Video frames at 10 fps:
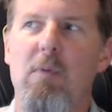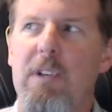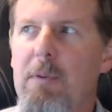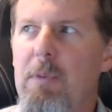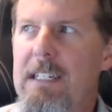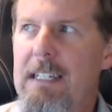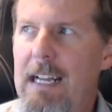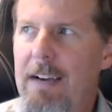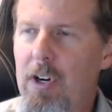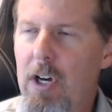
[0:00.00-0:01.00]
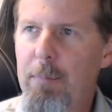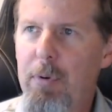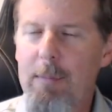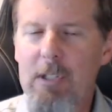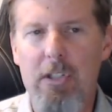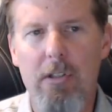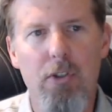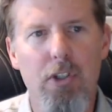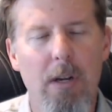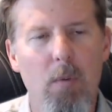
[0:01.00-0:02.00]
We did have an on-premise
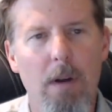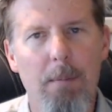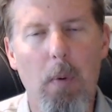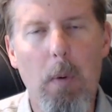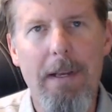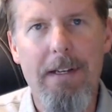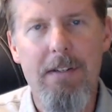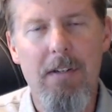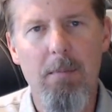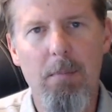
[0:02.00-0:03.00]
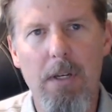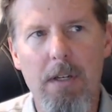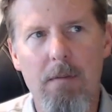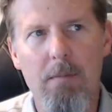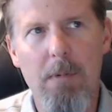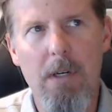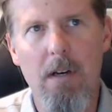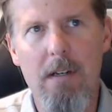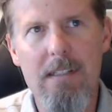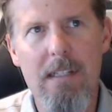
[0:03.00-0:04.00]
solution at one point, but
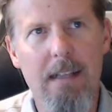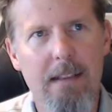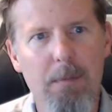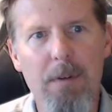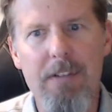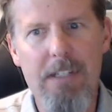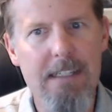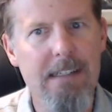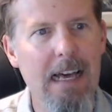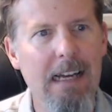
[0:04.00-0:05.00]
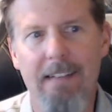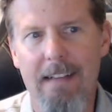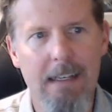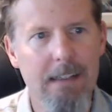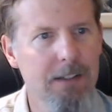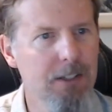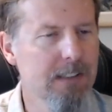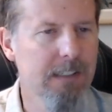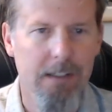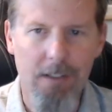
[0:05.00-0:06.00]
honestly, I think we even ditched that in the end and
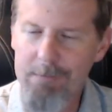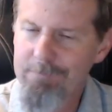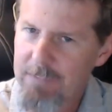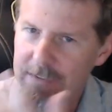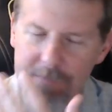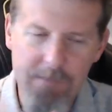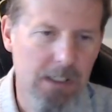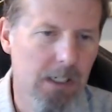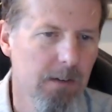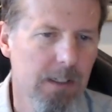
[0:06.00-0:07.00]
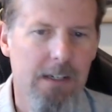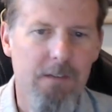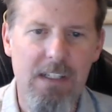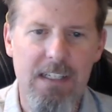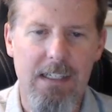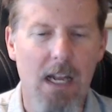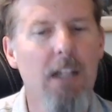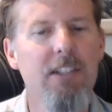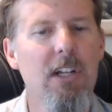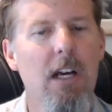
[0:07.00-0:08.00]
just said, look, if the
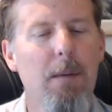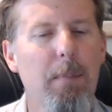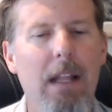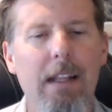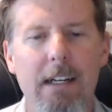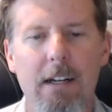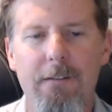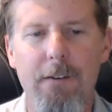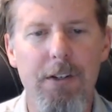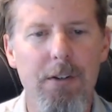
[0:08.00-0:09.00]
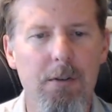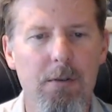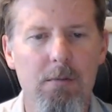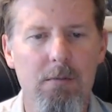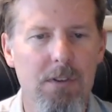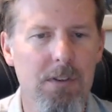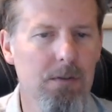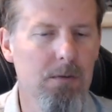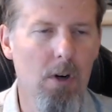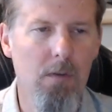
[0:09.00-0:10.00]
technology is not compelling enough for you
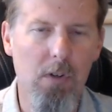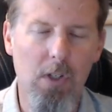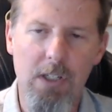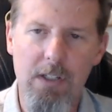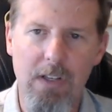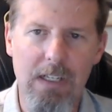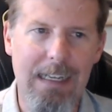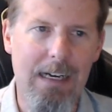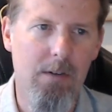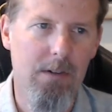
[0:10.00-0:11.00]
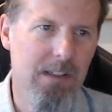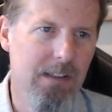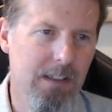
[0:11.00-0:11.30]
to overlook the cloud,